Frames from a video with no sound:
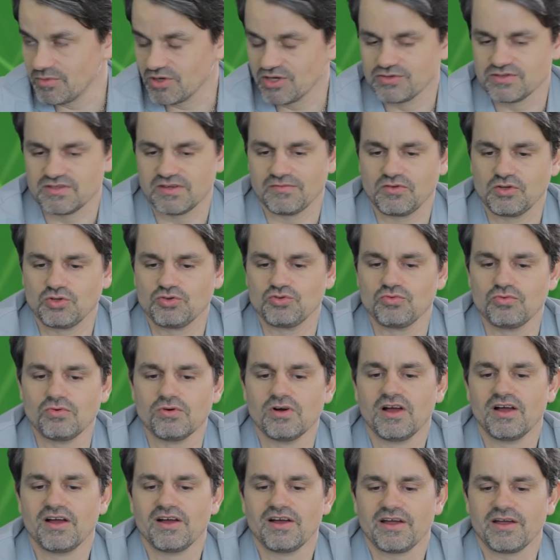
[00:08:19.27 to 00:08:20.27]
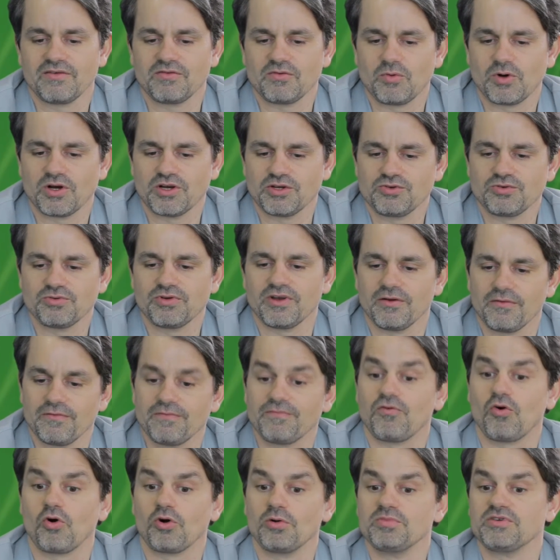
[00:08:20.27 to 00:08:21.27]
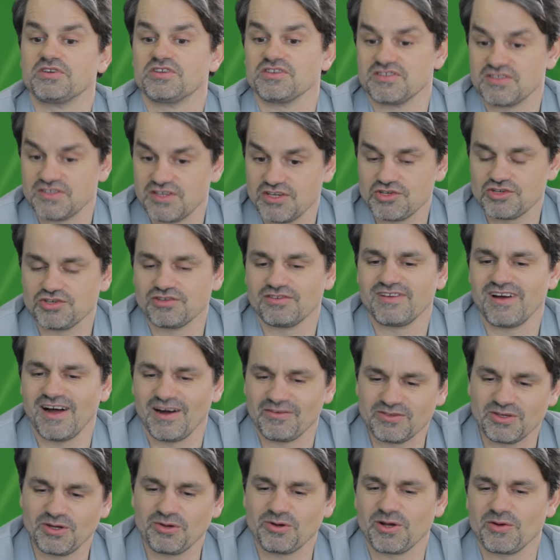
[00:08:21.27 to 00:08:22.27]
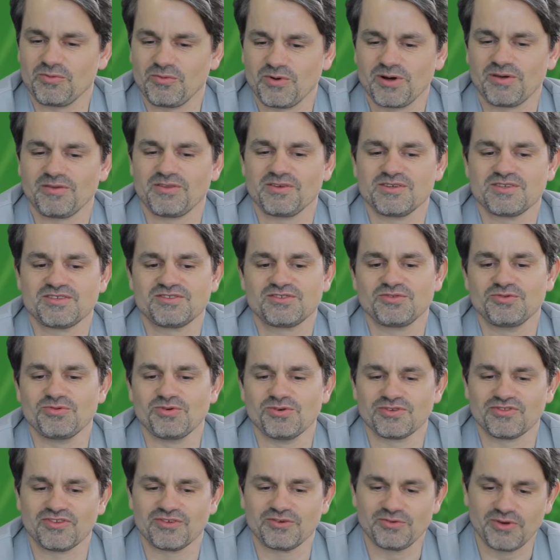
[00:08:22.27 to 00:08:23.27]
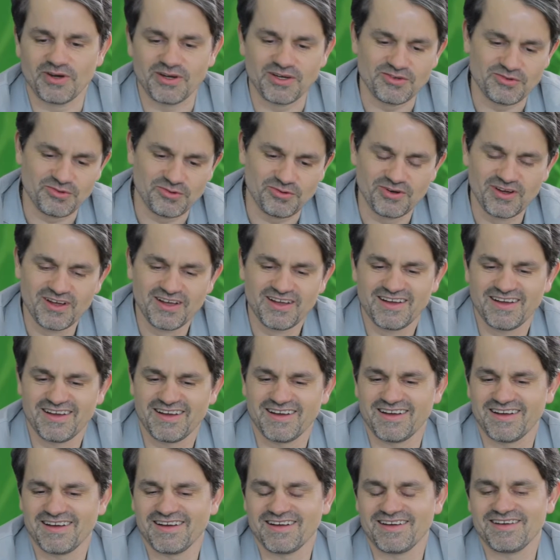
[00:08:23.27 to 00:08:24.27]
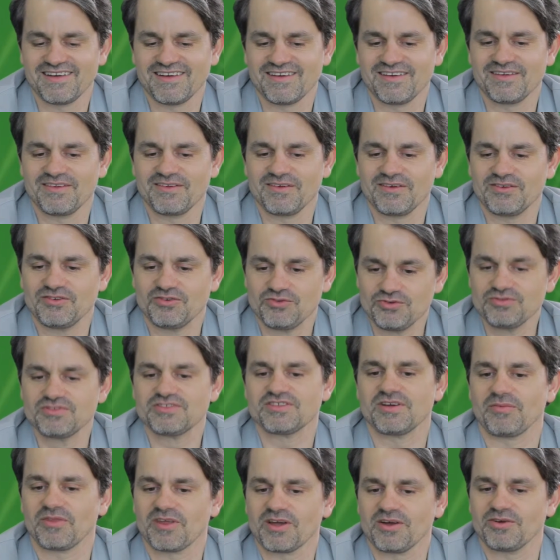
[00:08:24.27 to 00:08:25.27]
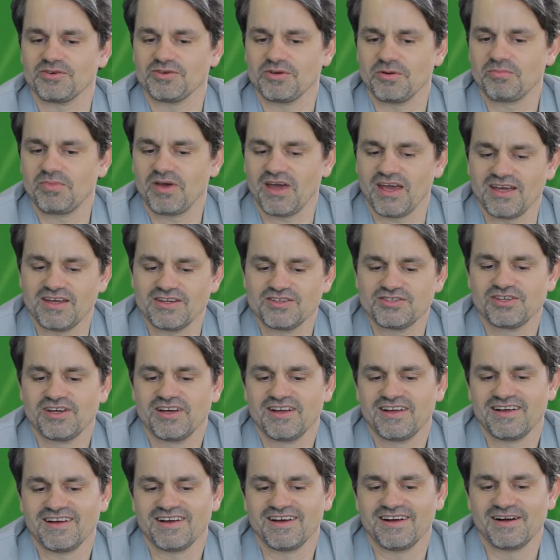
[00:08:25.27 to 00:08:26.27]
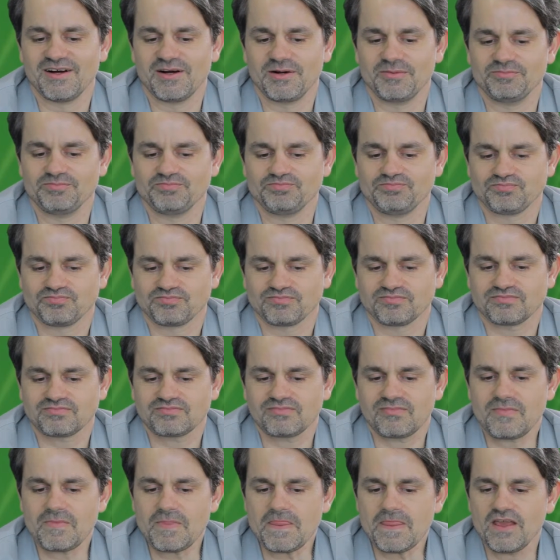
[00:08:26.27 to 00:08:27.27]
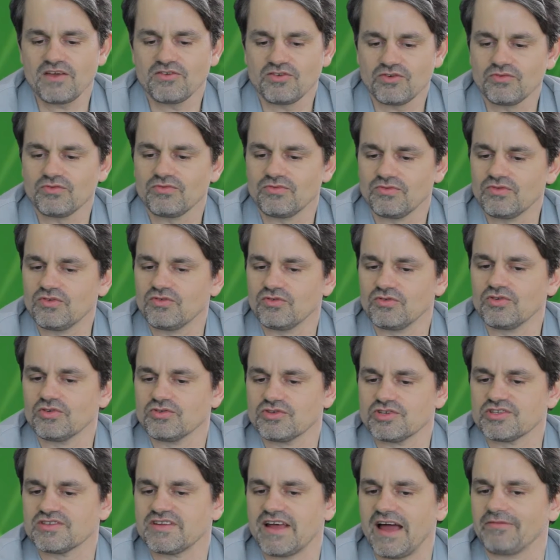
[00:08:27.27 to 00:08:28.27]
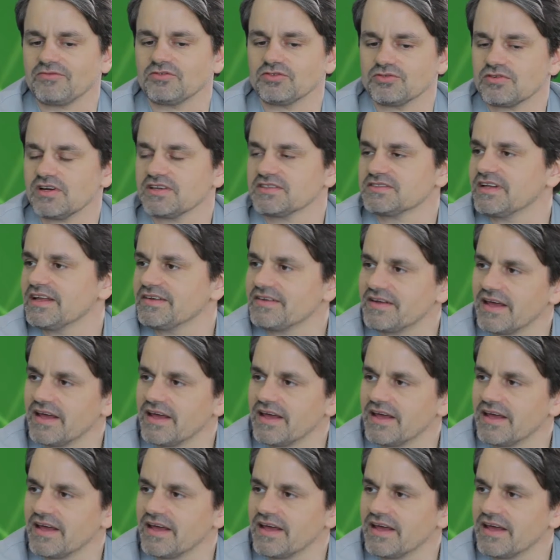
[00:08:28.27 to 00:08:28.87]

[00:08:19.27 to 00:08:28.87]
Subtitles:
Because if you want to do an informed decision after looking at one of these tools and really do something on your page, you just have to trust